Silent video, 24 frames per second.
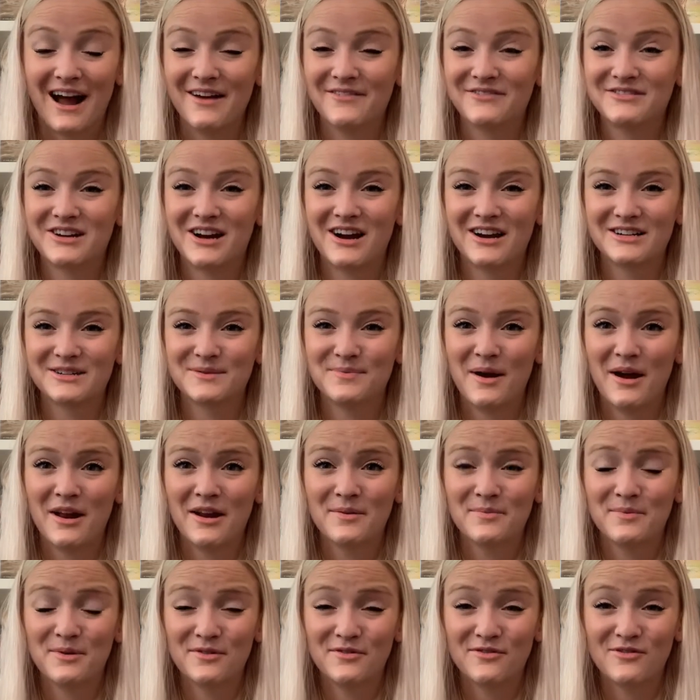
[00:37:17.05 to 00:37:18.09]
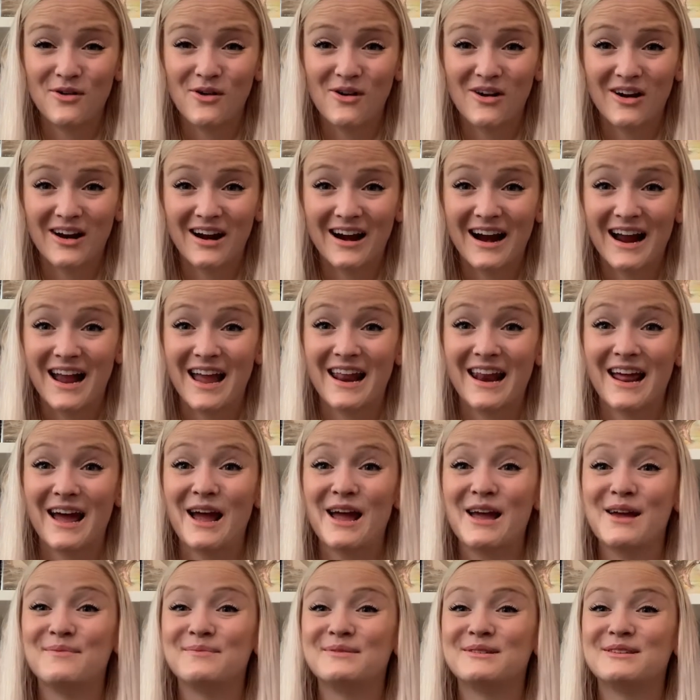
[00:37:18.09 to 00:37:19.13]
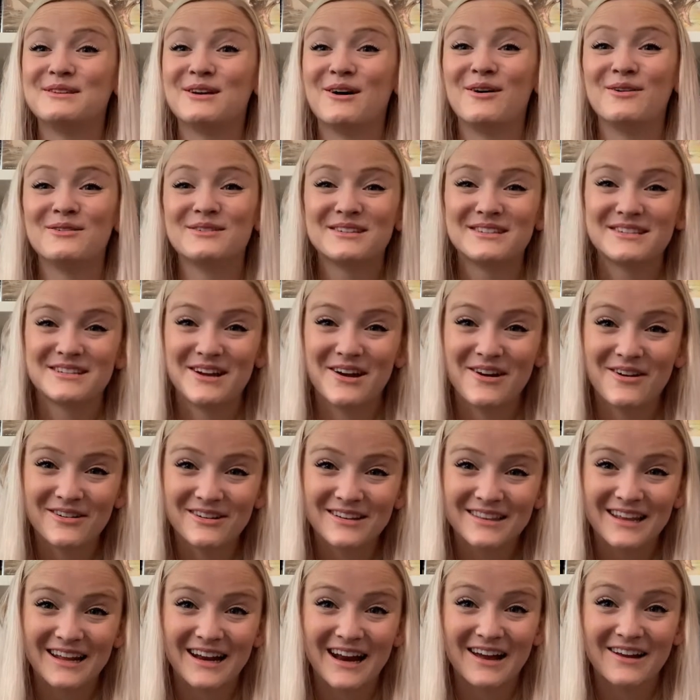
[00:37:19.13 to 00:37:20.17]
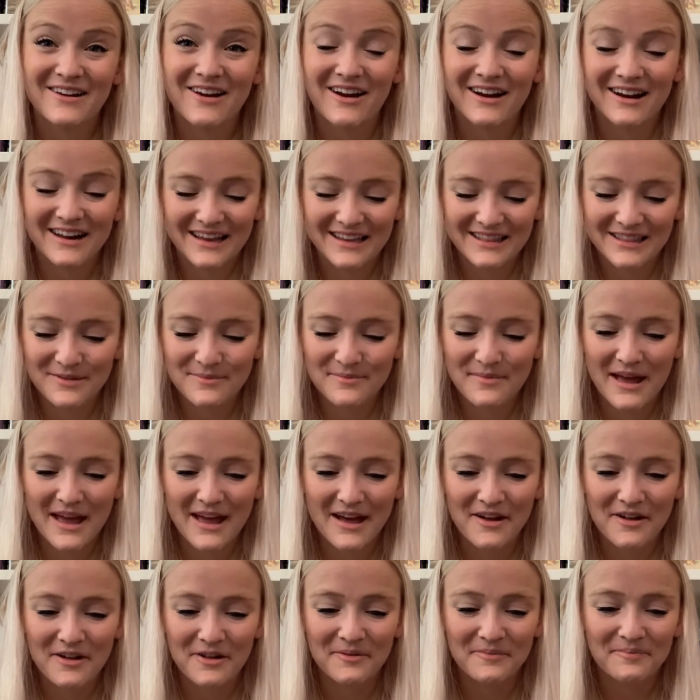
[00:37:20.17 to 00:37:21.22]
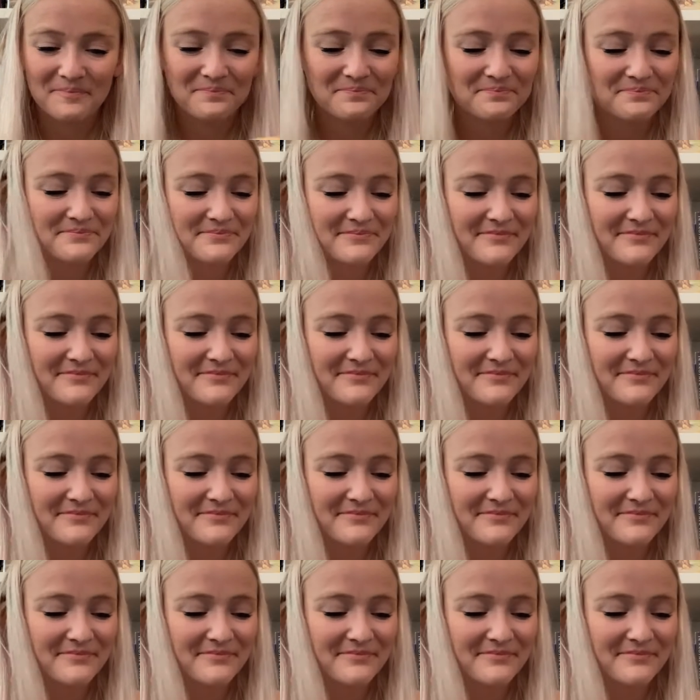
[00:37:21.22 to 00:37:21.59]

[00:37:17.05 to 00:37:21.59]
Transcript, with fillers: I've talked about it before and I am so stoked that I got it in the mail.